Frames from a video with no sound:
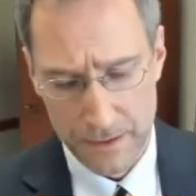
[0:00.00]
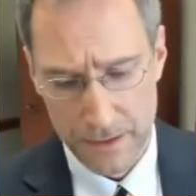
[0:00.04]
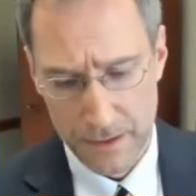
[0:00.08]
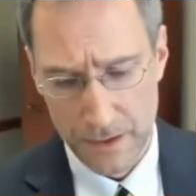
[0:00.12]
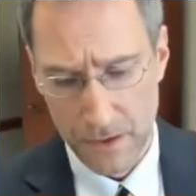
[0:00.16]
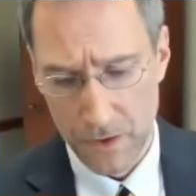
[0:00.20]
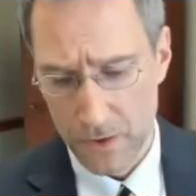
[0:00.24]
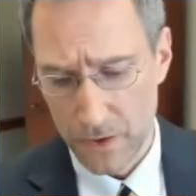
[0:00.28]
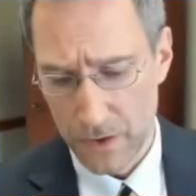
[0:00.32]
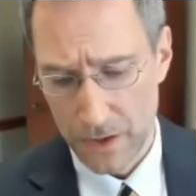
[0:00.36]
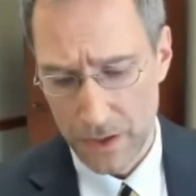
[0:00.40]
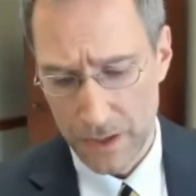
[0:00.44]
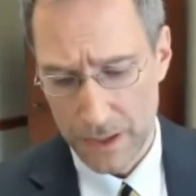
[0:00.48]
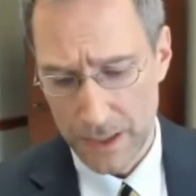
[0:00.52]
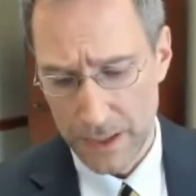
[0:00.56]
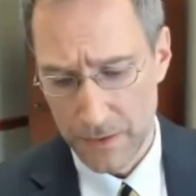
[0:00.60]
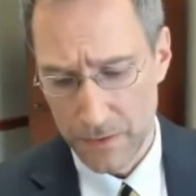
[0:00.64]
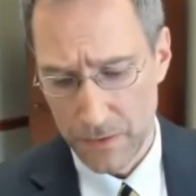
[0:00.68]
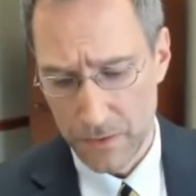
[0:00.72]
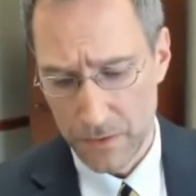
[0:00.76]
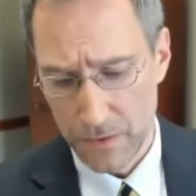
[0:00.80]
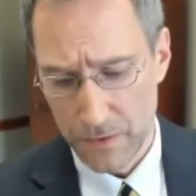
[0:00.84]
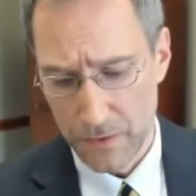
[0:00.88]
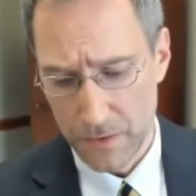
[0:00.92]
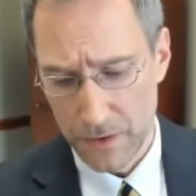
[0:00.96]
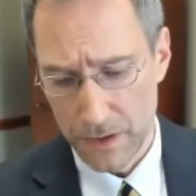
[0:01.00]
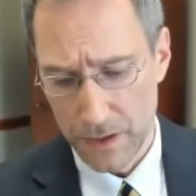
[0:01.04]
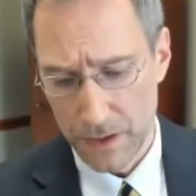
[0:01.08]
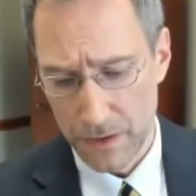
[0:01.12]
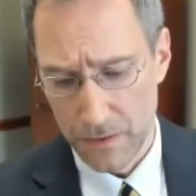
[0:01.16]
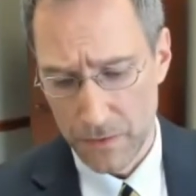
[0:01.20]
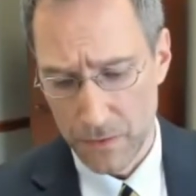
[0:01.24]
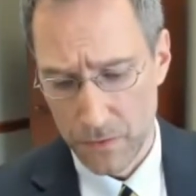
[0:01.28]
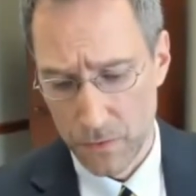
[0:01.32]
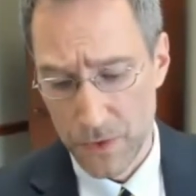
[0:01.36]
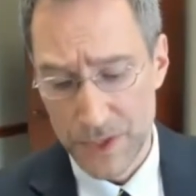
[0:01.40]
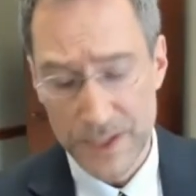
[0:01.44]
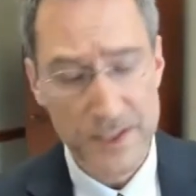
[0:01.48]
know,
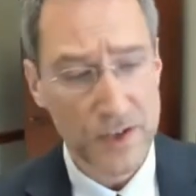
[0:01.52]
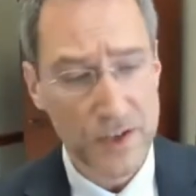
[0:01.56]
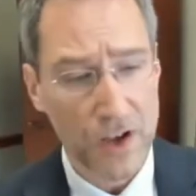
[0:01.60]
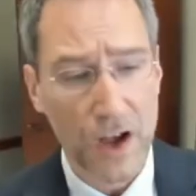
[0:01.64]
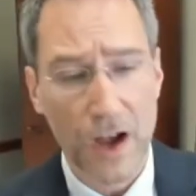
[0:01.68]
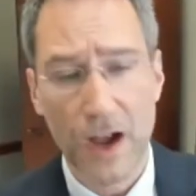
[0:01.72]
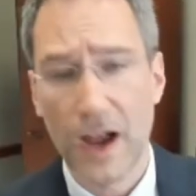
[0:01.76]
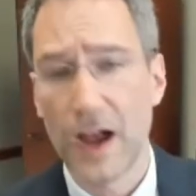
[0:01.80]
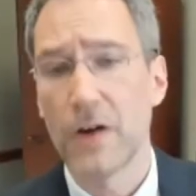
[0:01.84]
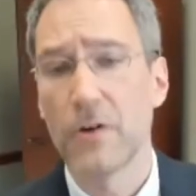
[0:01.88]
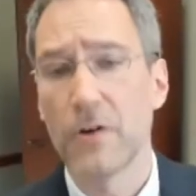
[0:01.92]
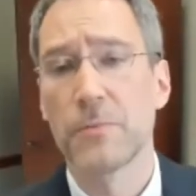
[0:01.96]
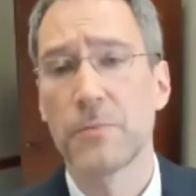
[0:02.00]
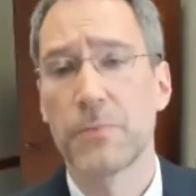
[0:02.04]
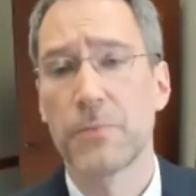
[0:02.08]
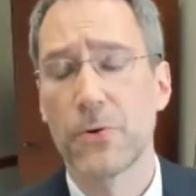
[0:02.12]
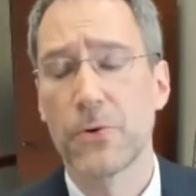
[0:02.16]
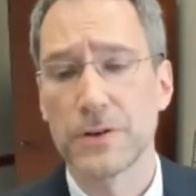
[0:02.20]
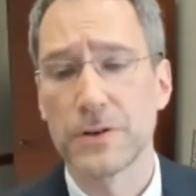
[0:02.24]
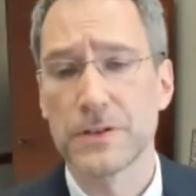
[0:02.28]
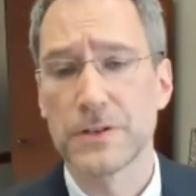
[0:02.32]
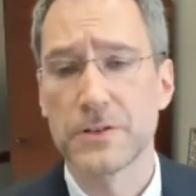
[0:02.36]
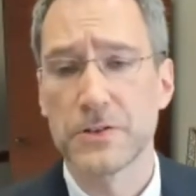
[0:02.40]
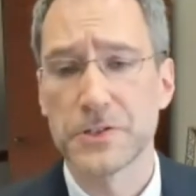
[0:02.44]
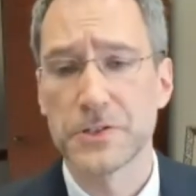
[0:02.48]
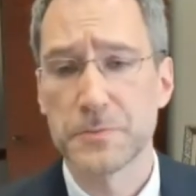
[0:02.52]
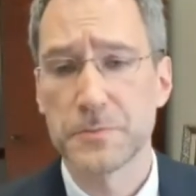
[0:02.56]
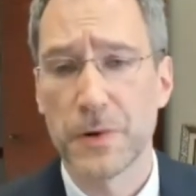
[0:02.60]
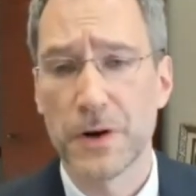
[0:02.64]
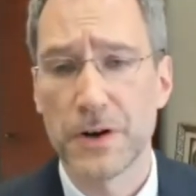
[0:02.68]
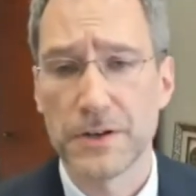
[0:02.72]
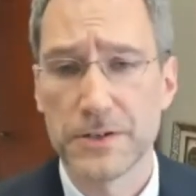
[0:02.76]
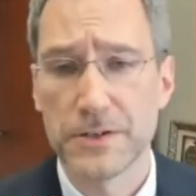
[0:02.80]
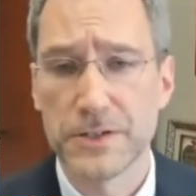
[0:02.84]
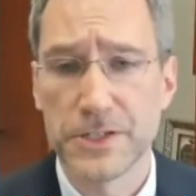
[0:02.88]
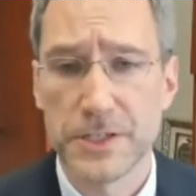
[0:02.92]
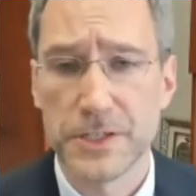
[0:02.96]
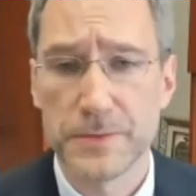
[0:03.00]
we saw how important those
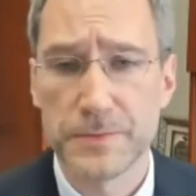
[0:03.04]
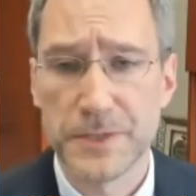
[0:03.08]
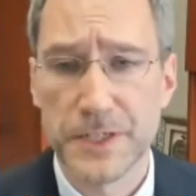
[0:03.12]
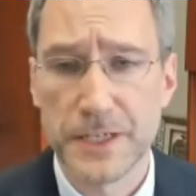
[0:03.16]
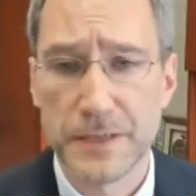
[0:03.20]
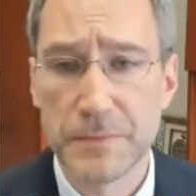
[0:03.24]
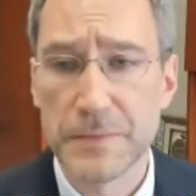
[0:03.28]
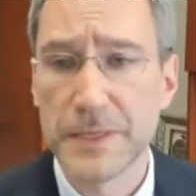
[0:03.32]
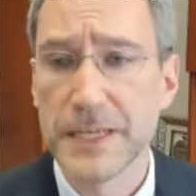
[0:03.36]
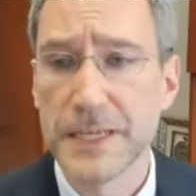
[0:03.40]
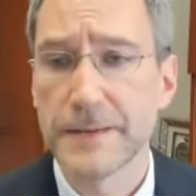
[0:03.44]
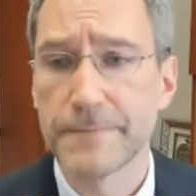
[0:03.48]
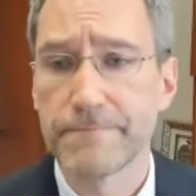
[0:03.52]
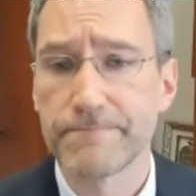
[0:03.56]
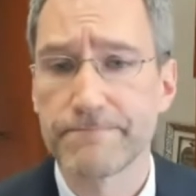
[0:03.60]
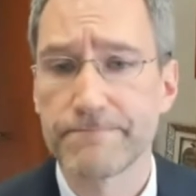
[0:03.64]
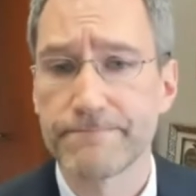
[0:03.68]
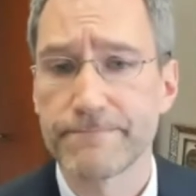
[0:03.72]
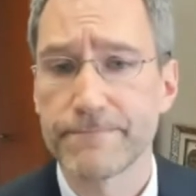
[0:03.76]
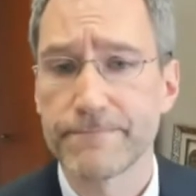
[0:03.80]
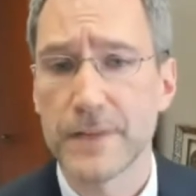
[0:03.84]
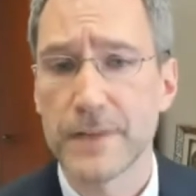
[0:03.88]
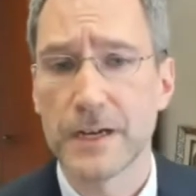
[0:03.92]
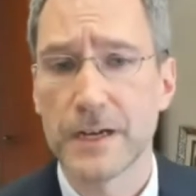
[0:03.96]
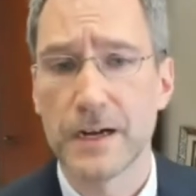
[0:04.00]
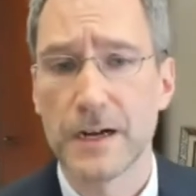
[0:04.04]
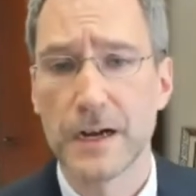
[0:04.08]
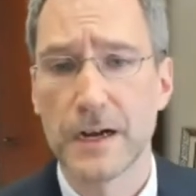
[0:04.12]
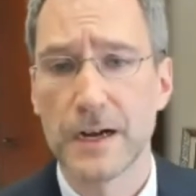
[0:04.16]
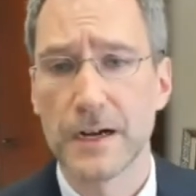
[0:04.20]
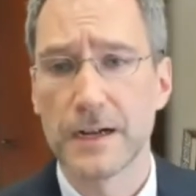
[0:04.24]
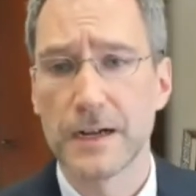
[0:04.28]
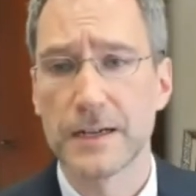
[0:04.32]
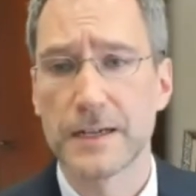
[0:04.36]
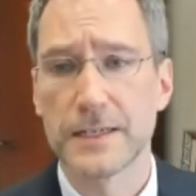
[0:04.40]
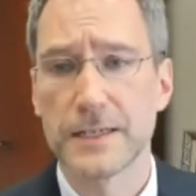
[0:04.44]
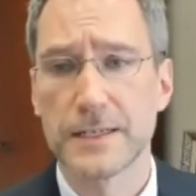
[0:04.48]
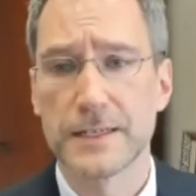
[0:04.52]
partnerships can be
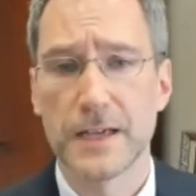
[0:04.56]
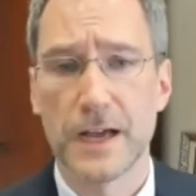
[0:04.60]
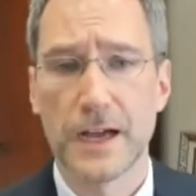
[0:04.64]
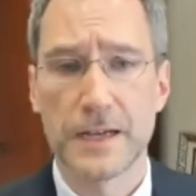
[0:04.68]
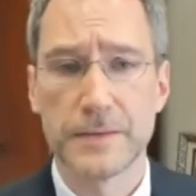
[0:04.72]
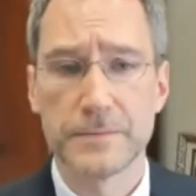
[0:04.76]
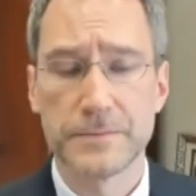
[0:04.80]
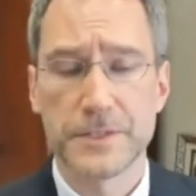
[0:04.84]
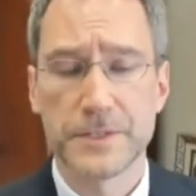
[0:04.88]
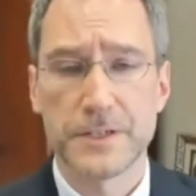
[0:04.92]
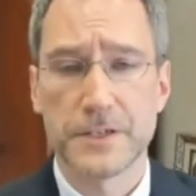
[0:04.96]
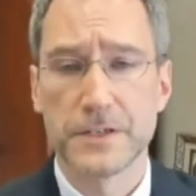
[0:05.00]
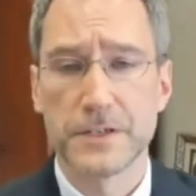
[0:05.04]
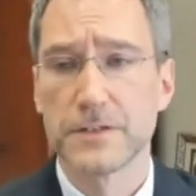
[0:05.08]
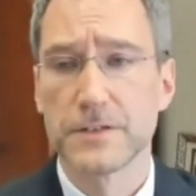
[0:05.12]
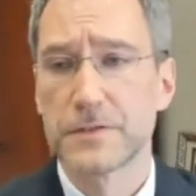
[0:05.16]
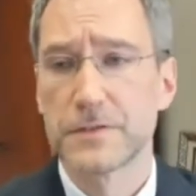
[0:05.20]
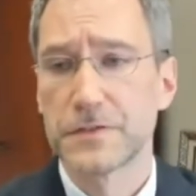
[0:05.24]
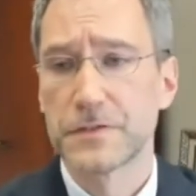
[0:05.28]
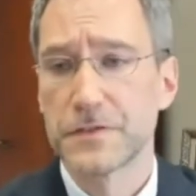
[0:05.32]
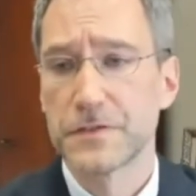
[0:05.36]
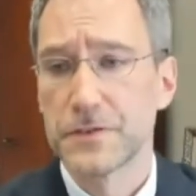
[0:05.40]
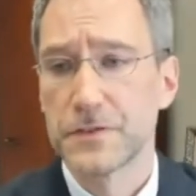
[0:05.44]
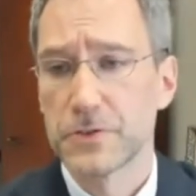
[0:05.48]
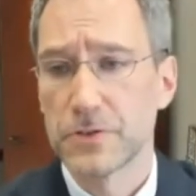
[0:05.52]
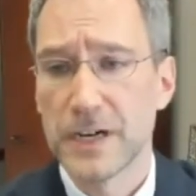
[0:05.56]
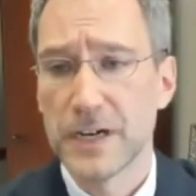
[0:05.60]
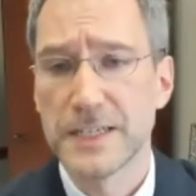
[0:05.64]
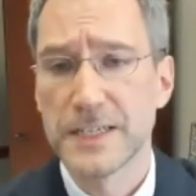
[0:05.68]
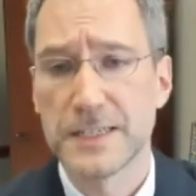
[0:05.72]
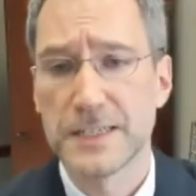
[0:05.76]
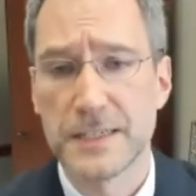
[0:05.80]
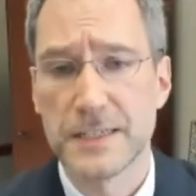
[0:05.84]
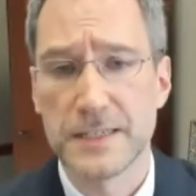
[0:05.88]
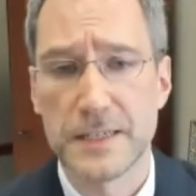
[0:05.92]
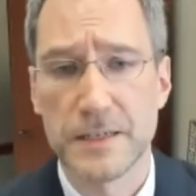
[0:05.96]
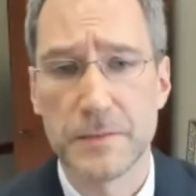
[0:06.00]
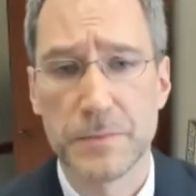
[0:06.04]
in times of
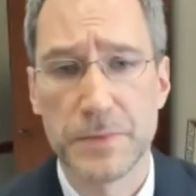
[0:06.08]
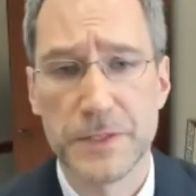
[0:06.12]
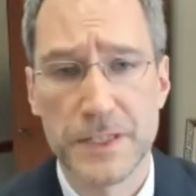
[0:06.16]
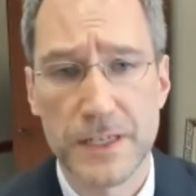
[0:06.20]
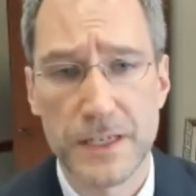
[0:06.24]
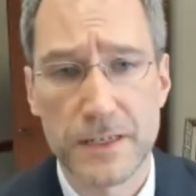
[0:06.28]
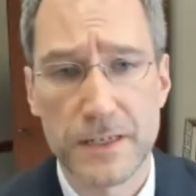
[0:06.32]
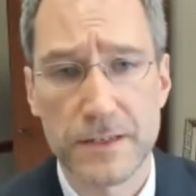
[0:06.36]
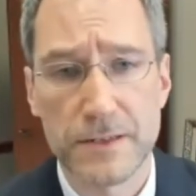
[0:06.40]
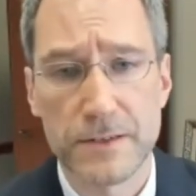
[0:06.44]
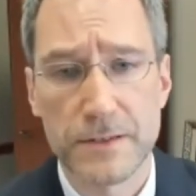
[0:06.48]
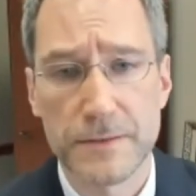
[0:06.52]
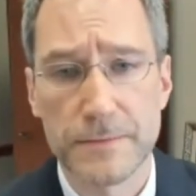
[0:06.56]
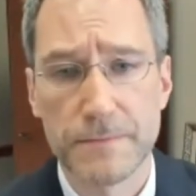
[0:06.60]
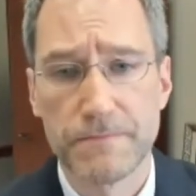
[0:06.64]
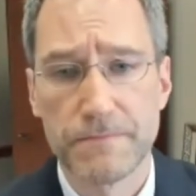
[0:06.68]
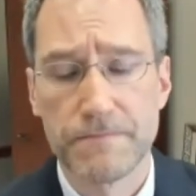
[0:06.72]
crisis in particular.